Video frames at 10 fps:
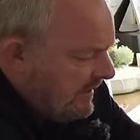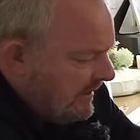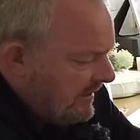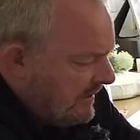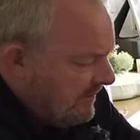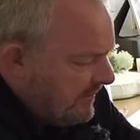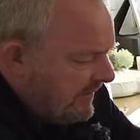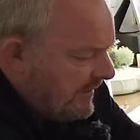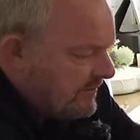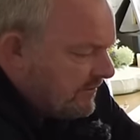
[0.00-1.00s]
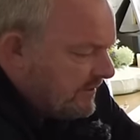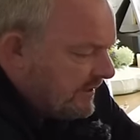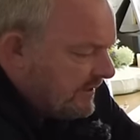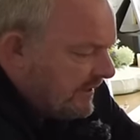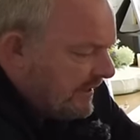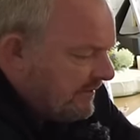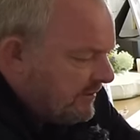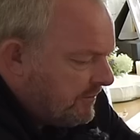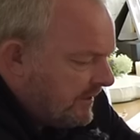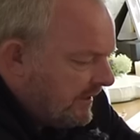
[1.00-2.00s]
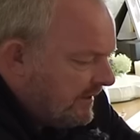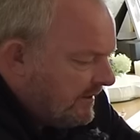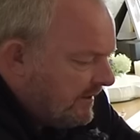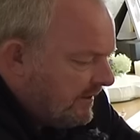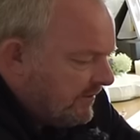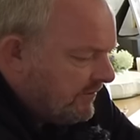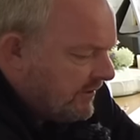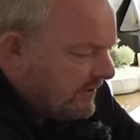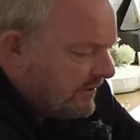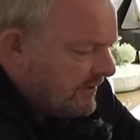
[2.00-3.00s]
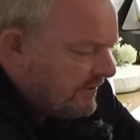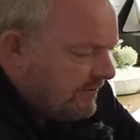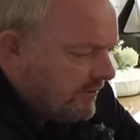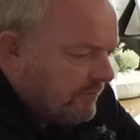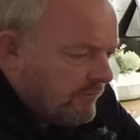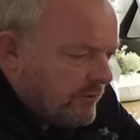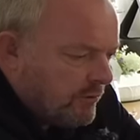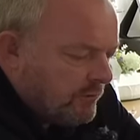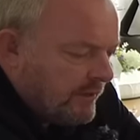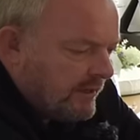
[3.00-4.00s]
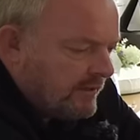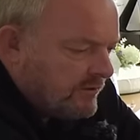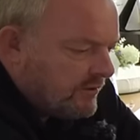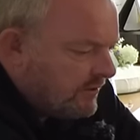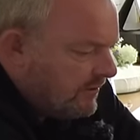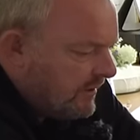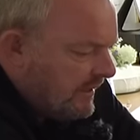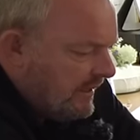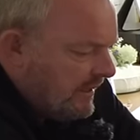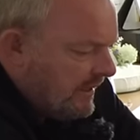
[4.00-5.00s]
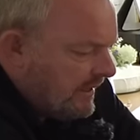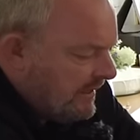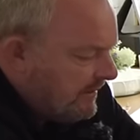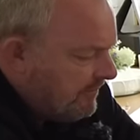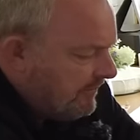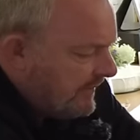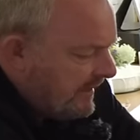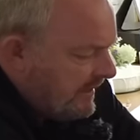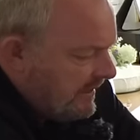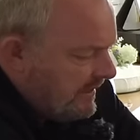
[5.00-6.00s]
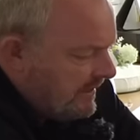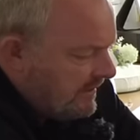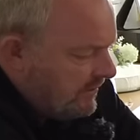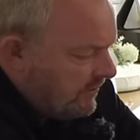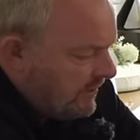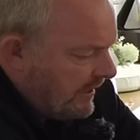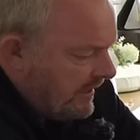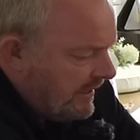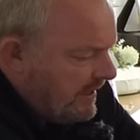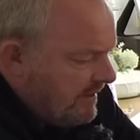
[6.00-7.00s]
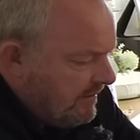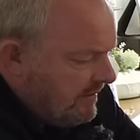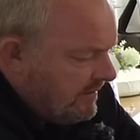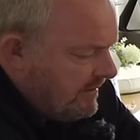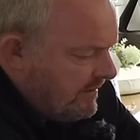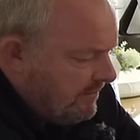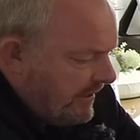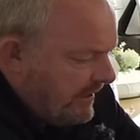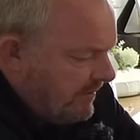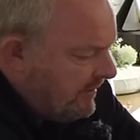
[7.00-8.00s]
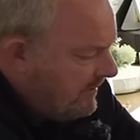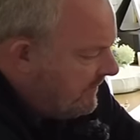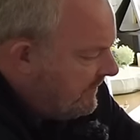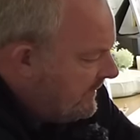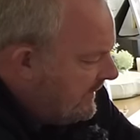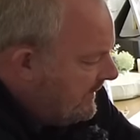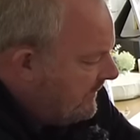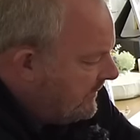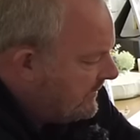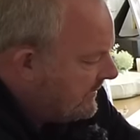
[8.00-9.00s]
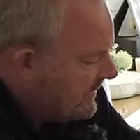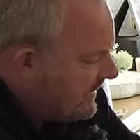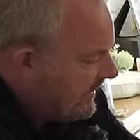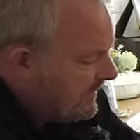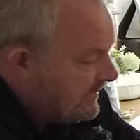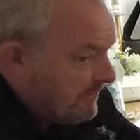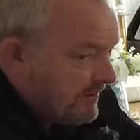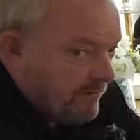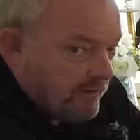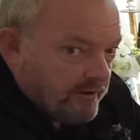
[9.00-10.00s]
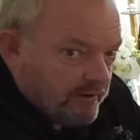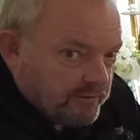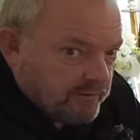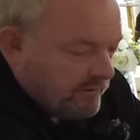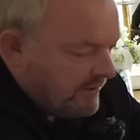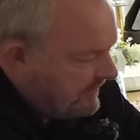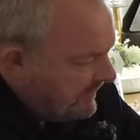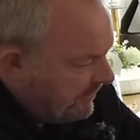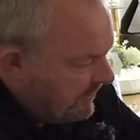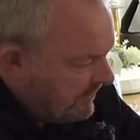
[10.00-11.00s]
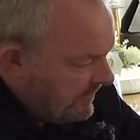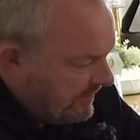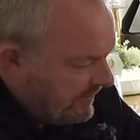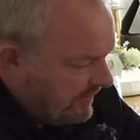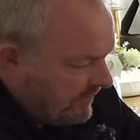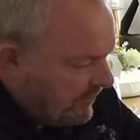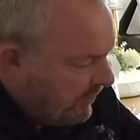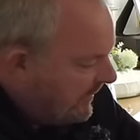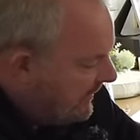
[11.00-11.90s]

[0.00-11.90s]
Um, and that's obviously going to have to be converted from European to um, UK power, which is uh, something I might ask my wife to help me with. I don't know if I've got one of